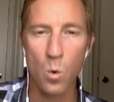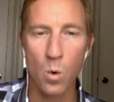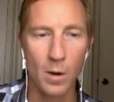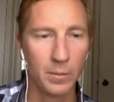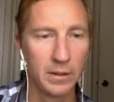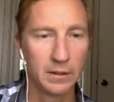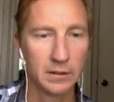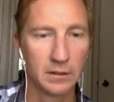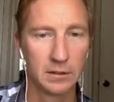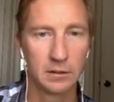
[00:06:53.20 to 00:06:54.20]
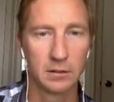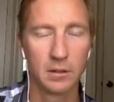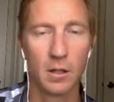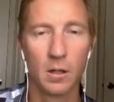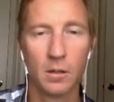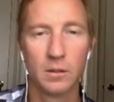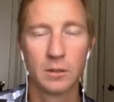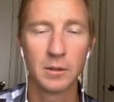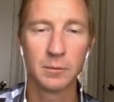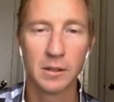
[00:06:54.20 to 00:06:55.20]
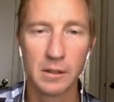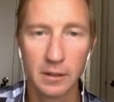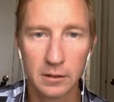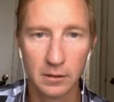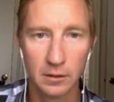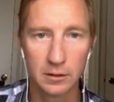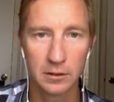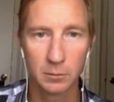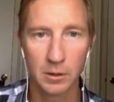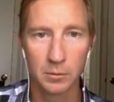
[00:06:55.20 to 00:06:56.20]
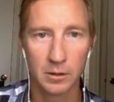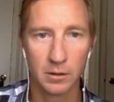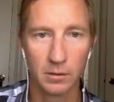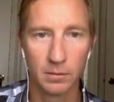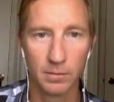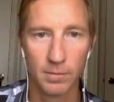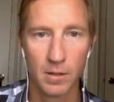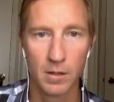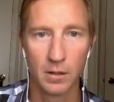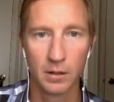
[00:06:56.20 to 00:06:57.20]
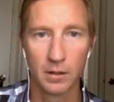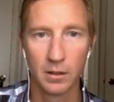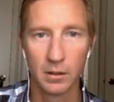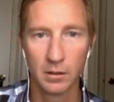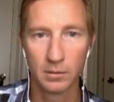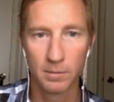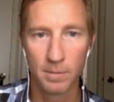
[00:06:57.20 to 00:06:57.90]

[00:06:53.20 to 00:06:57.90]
how many is this? No, sometimes I like to look, sometimes I don't. Here,